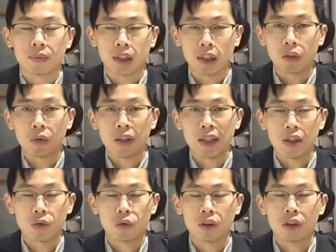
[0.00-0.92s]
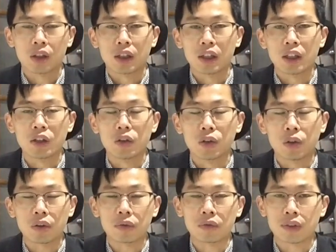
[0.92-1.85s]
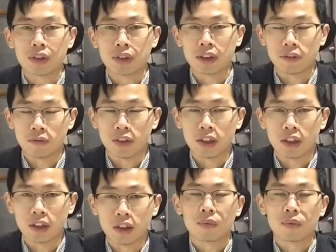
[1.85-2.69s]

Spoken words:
anal area is not severe,